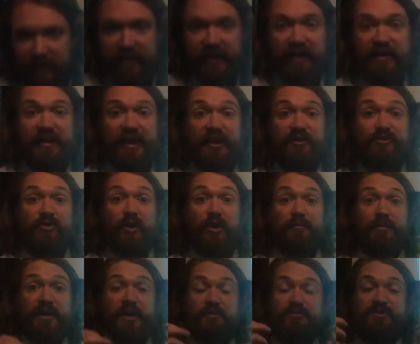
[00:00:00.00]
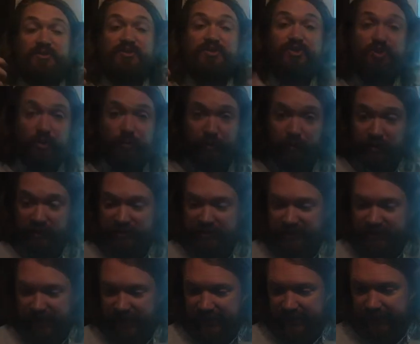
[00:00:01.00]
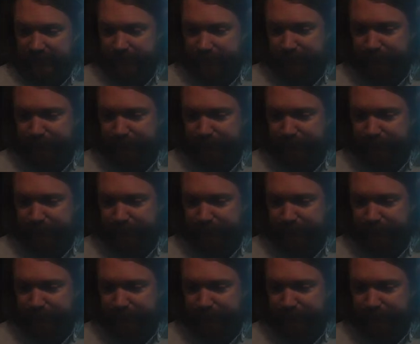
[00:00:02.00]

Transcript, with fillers: The electron becomes super excited,